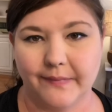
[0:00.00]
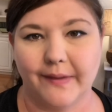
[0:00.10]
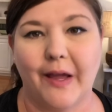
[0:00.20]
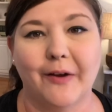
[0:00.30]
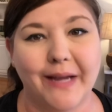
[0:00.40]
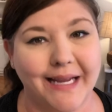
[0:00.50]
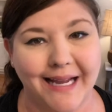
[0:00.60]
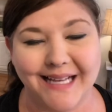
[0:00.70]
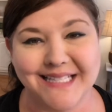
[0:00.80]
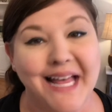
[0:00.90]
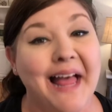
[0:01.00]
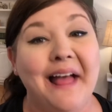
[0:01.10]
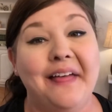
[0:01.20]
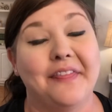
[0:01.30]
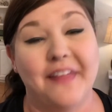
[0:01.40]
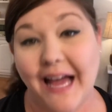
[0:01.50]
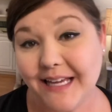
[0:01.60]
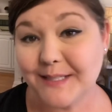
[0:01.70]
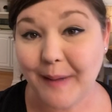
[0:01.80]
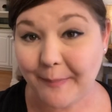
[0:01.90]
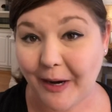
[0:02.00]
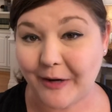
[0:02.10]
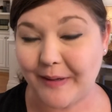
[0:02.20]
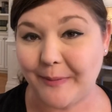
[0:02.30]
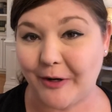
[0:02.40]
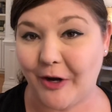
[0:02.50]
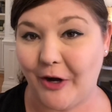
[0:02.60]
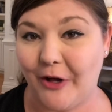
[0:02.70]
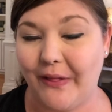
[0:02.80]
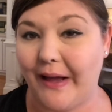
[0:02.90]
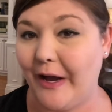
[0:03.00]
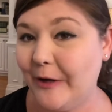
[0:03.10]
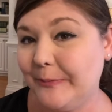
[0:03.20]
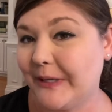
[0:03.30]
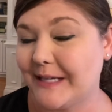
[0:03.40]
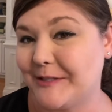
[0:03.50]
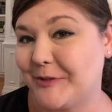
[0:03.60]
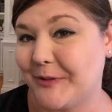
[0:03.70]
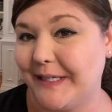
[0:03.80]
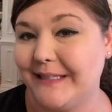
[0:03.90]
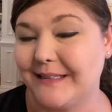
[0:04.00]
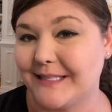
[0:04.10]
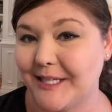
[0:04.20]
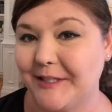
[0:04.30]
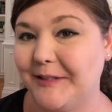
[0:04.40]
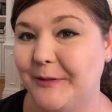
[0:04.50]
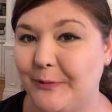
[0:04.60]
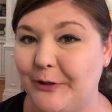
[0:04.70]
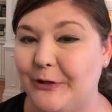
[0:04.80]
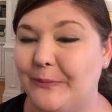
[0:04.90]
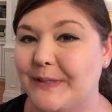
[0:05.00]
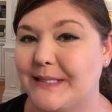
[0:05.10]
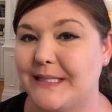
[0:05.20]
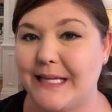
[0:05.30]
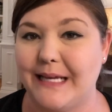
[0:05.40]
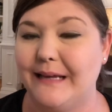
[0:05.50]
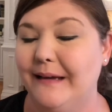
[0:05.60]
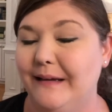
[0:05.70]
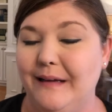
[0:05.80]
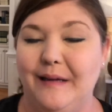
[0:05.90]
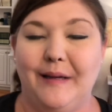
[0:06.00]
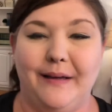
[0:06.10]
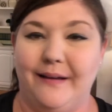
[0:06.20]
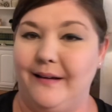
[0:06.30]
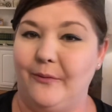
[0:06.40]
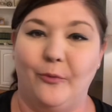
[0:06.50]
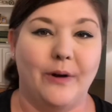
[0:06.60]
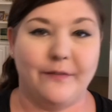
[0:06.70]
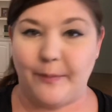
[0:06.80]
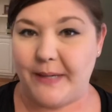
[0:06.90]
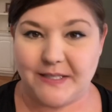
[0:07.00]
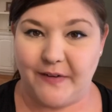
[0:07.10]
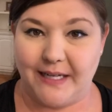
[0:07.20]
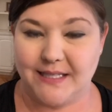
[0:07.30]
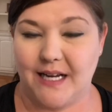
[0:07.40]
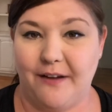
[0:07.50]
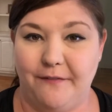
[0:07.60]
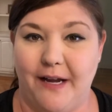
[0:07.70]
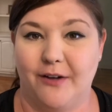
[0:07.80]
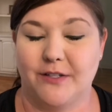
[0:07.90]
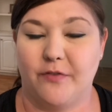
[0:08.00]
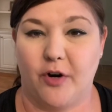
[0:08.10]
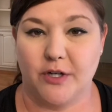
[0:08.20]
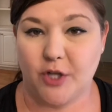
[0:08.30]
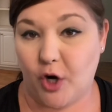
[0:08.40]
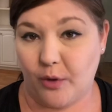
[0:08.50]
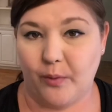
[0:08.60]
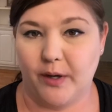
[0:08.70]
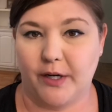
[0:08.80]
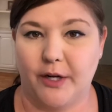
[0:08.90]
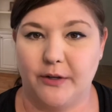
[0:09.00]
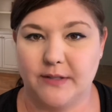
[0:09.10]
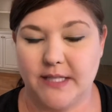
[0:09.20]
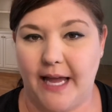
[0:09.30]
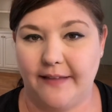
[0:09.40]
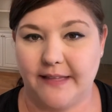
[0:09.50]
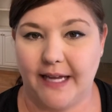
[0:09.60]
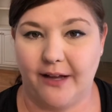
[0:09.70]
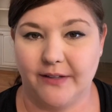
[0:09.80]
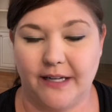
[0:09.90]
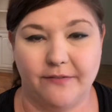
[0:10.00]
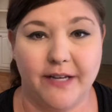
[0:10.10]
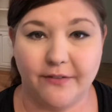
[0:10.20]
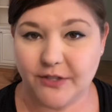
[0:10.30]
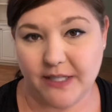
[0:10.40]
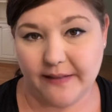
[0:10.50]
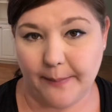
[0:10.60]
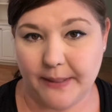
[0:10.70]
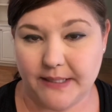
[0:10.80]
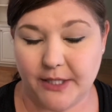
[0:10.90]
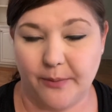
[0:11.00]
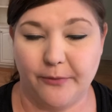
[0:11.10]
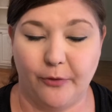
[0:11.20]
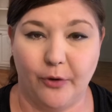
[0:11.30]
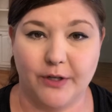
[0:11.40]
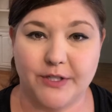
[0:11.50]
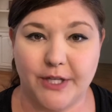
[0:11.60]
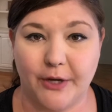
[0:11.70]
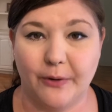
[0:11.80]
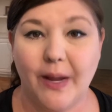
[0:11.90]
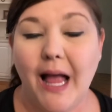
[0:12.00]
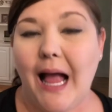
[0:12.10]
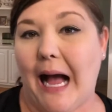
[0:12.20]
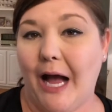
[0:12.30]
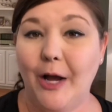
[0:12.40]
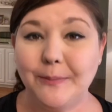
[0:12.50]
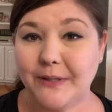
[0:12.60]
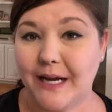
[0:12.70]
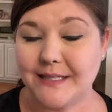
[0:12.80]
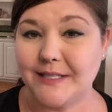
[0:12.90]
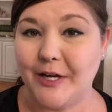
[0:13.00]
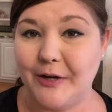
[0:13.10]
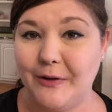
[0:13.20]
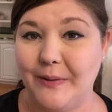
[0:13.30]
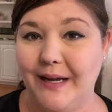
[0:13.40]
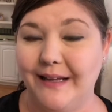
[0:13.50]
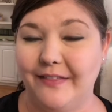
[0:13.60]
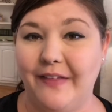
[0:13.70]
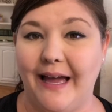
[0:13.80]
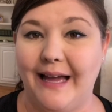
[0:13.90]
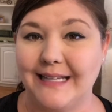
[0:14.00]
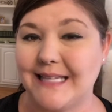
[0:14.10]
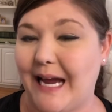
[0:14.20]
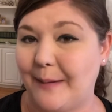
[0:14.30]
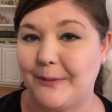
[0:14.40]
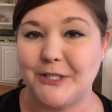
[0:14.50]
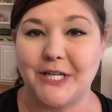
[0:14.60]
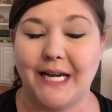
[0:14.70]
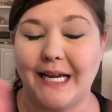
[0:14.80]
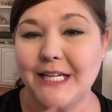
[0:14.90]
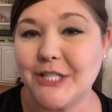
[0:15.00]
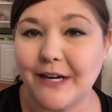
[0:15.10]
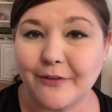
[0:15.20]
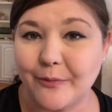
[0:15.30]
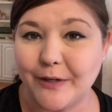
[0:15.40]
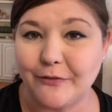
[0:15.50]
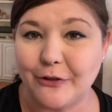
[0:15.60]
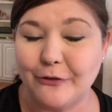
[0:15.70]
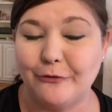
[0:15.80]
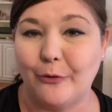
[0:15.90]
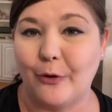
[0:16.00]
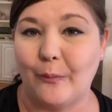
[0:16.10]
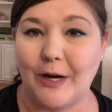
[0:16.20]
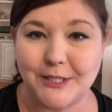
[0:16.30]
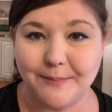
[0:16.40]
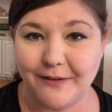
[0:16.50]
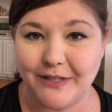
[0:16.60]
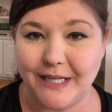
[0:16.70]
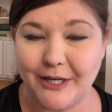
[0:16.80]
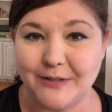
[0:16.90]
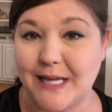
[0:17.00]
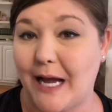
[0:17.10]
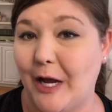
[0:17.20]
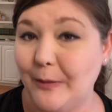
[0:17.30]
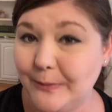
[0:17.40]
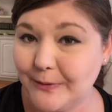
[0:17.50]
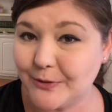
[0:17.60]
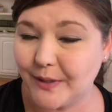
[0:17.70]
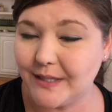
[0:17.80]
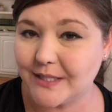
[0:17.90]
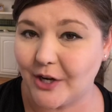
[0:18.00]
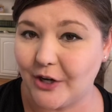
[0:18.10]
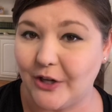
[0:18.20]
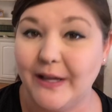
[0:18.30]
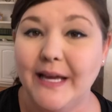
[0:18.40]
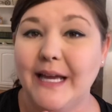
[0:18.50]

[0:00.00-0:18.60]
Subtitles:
Okay guys, that is my Pottery Barn haul. I hope you guys enjoyed it. The succulent wall was one of the best finds that I found as far as artwork goes at the outlet. I've never seen that piece there before. So I hope you guys know that I appreciate each and every one of you for watching my videos. I hope you enjoyed this haul.